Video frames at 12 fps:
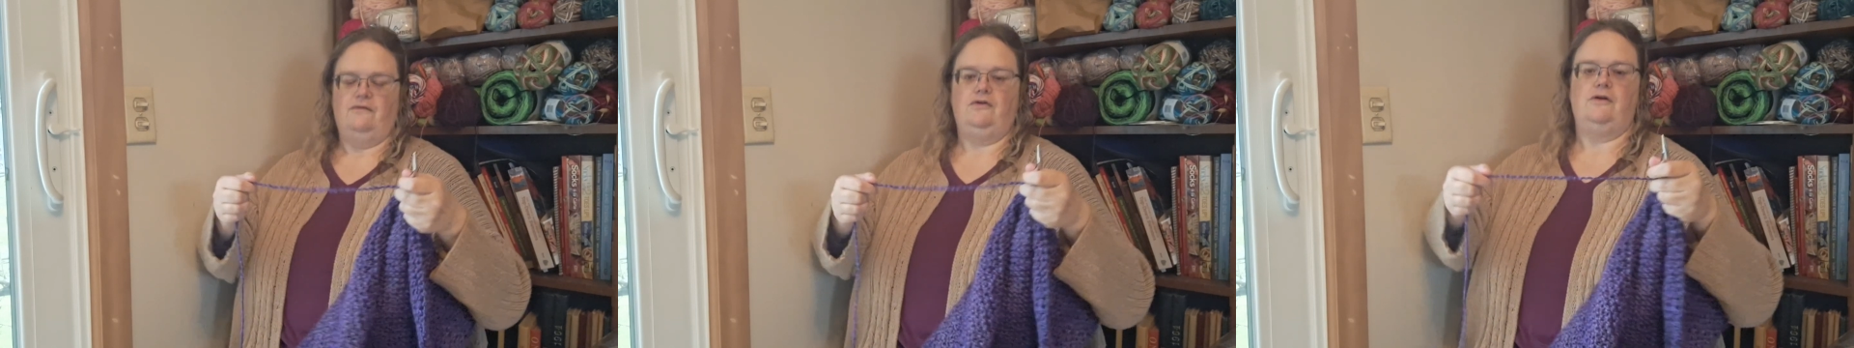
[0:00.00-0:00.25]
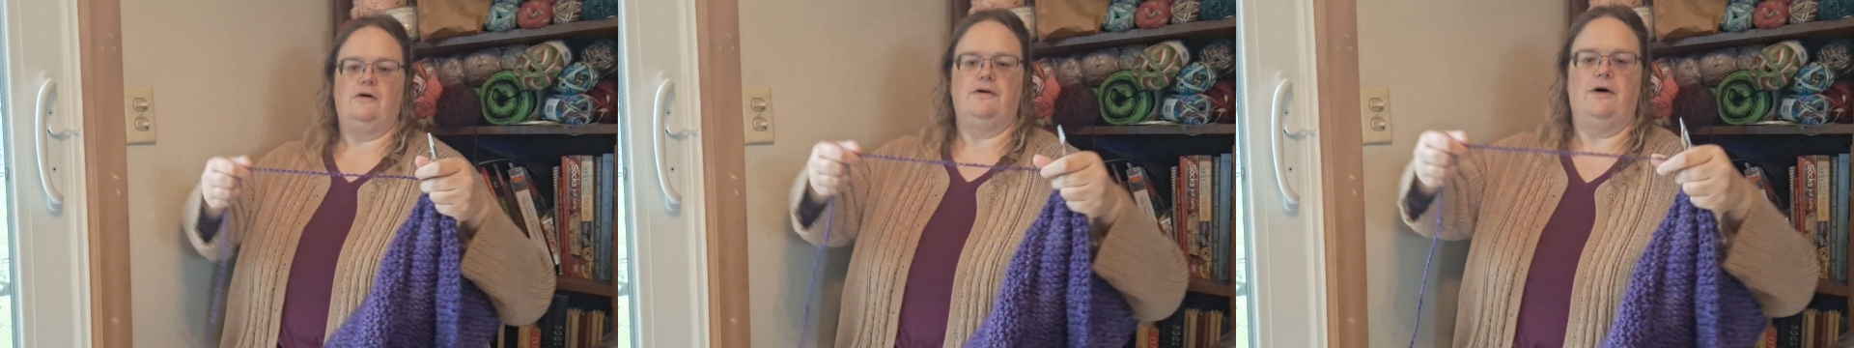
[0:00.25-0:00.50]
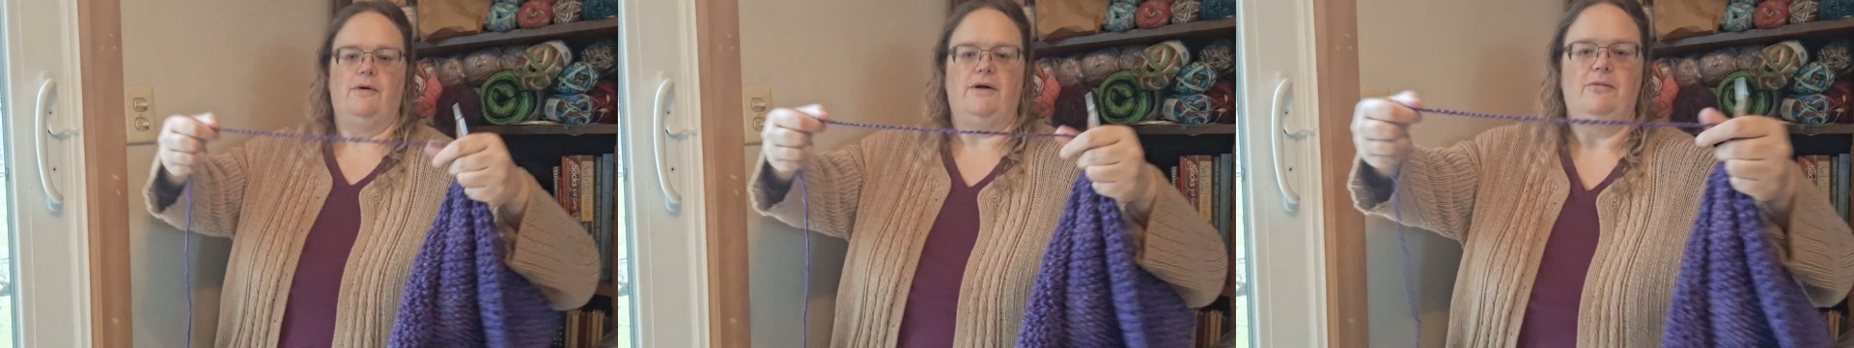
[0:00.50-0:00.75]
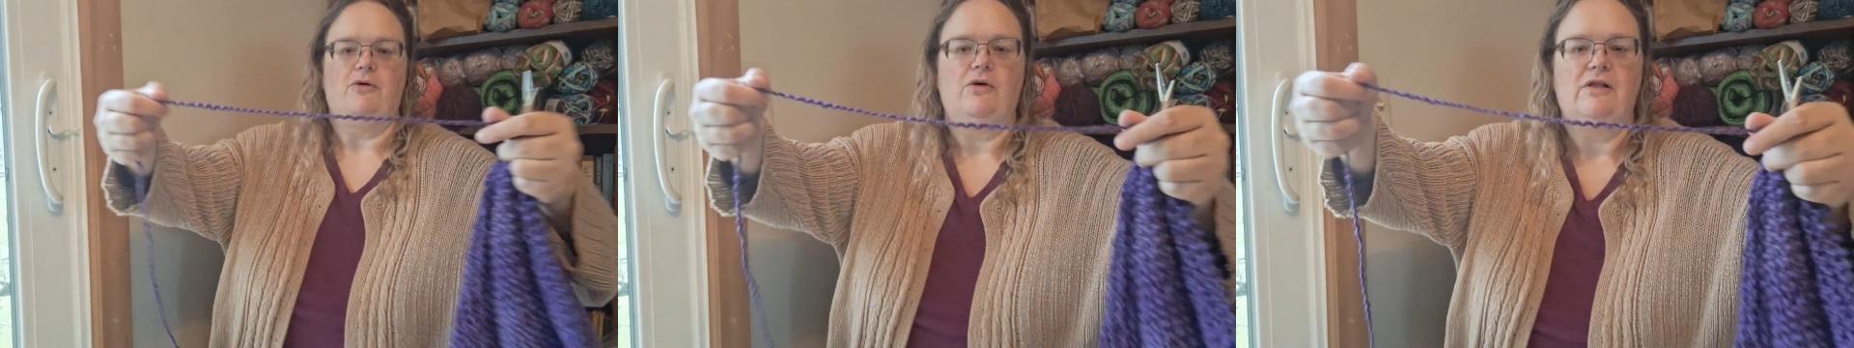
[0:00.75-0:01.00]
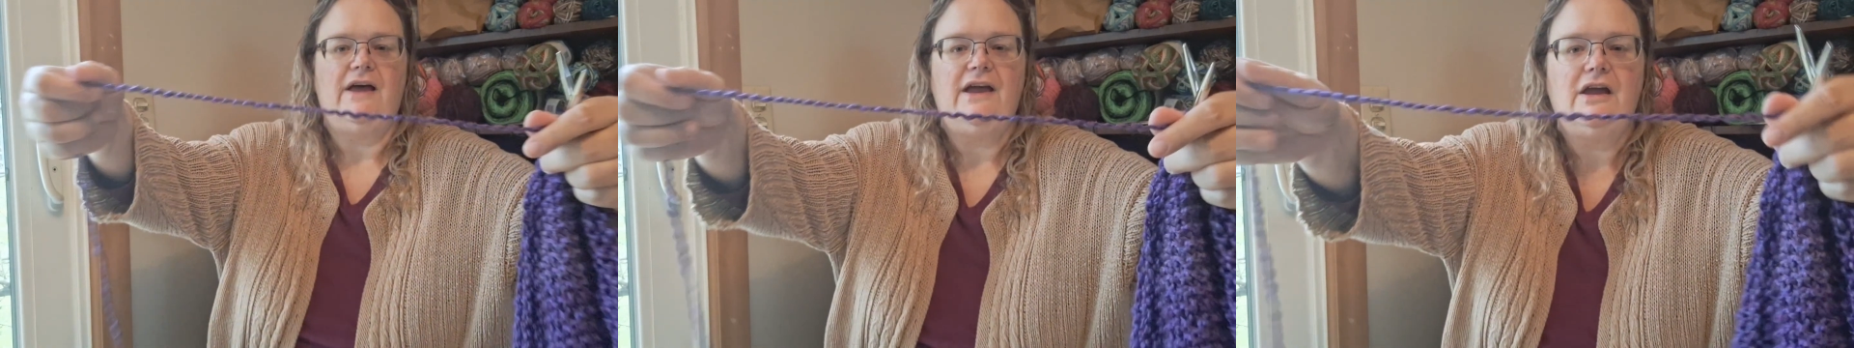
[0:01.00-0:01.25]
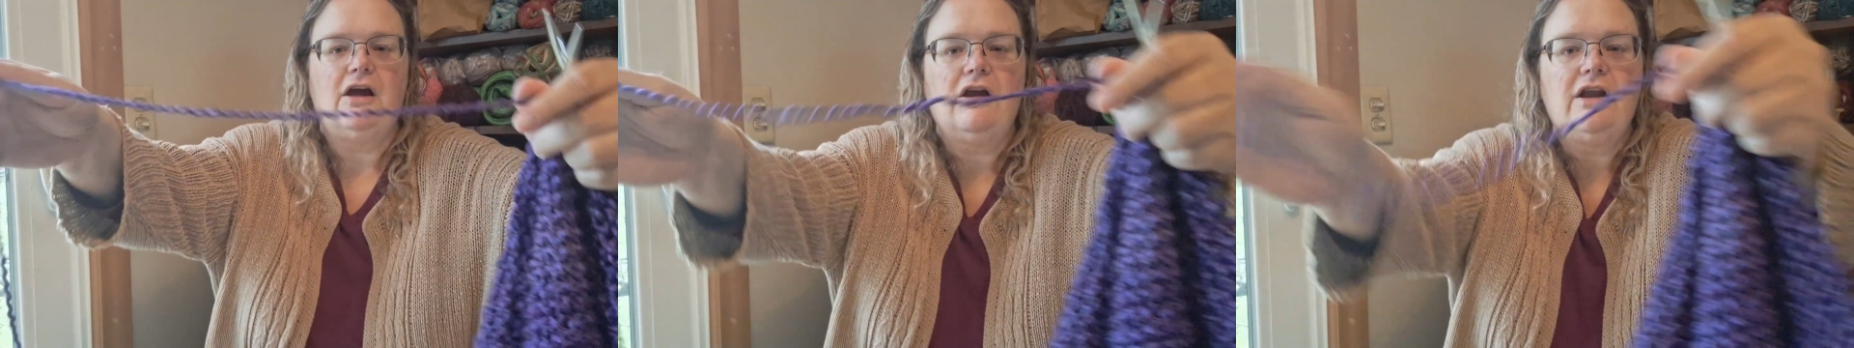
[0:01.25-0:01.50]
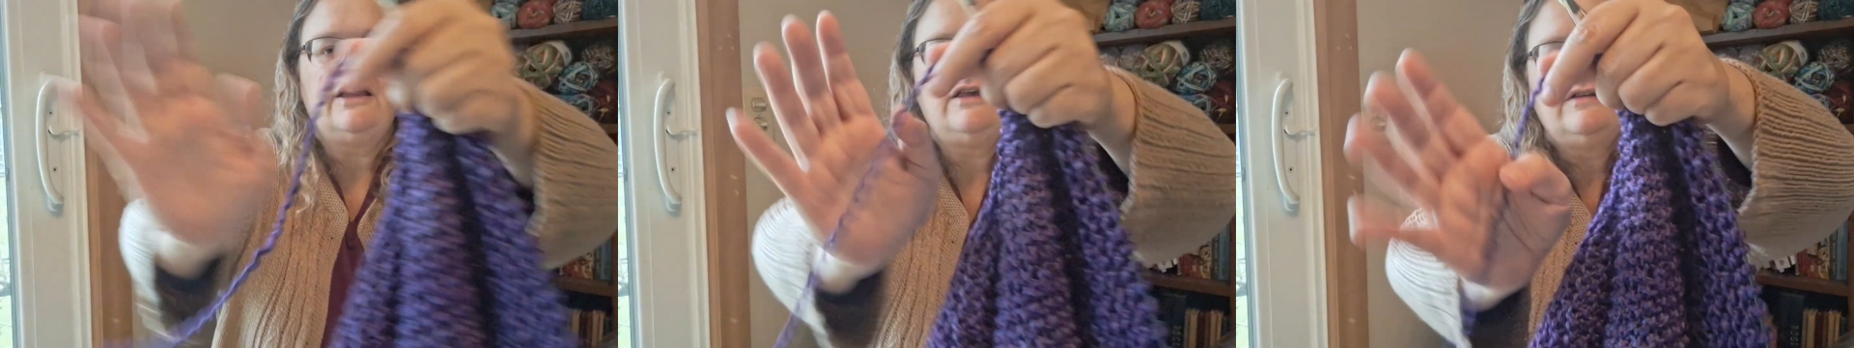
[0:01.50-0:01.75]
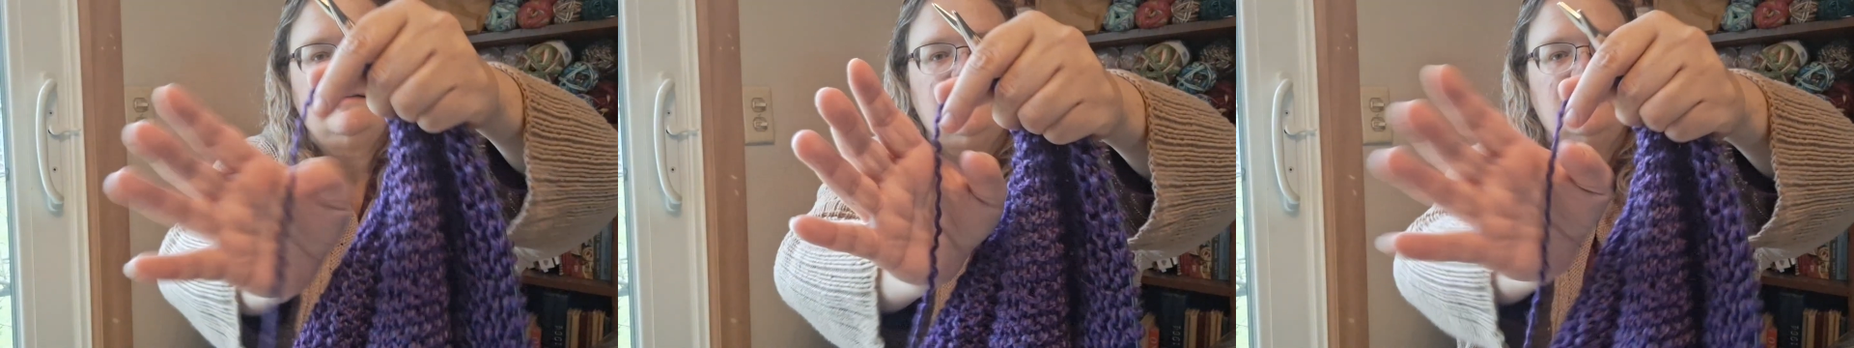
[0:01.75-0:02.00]
If you don't know what a boucle yarn
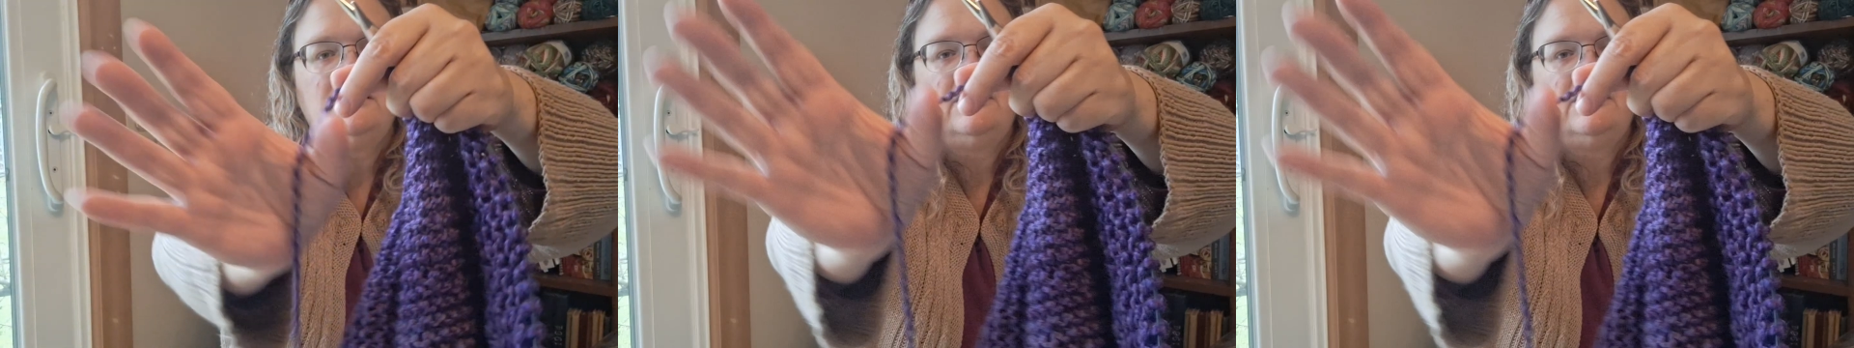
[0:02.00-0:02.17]
is,